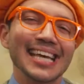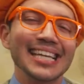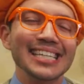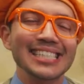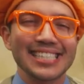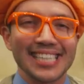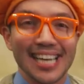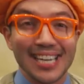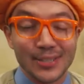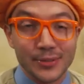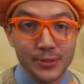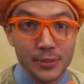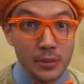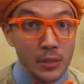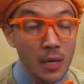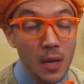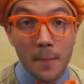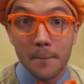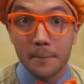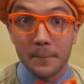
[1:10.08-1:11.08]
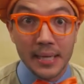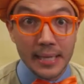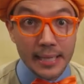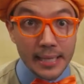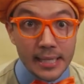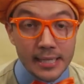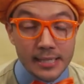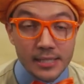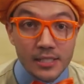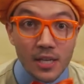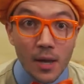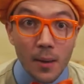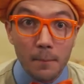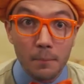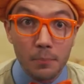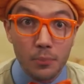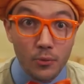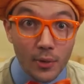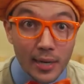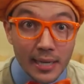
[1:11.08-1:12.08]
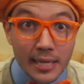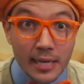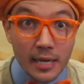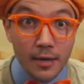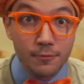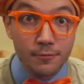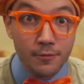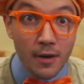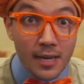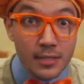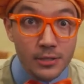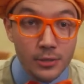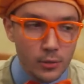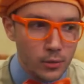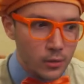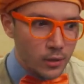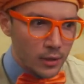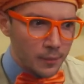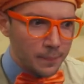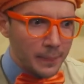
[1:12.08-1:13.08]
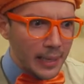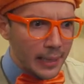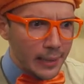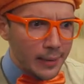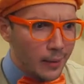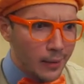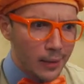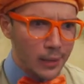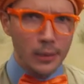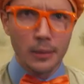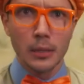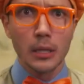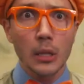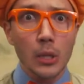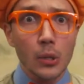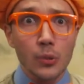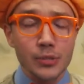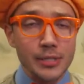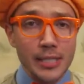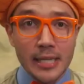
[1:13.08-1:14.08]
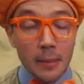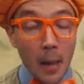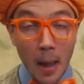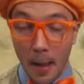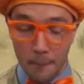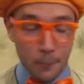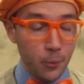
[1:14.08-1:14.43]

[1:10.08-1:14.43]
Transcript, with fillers: and gentle. Because breaking a fossil could mean losing